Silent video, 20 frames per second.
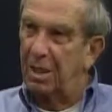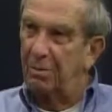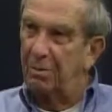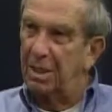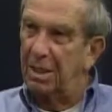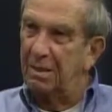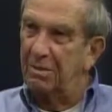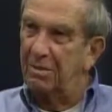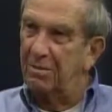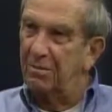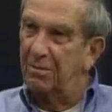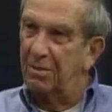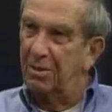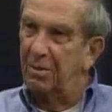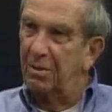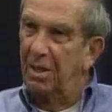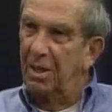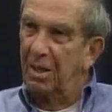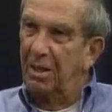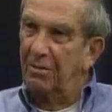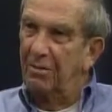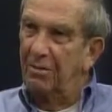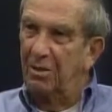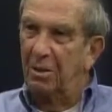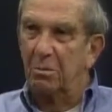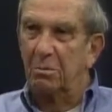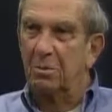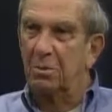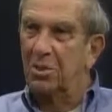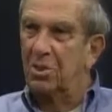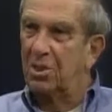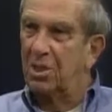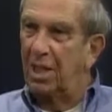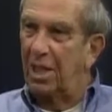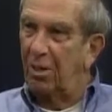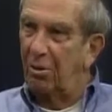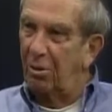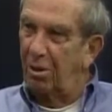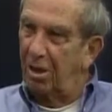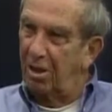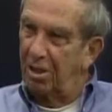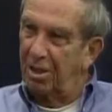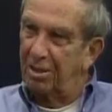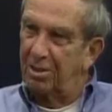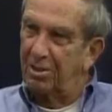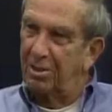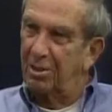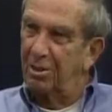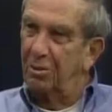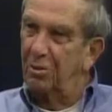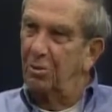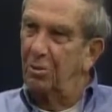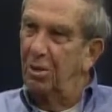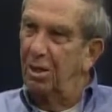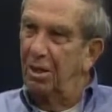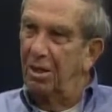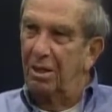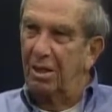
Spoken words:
I mean, from Sarah to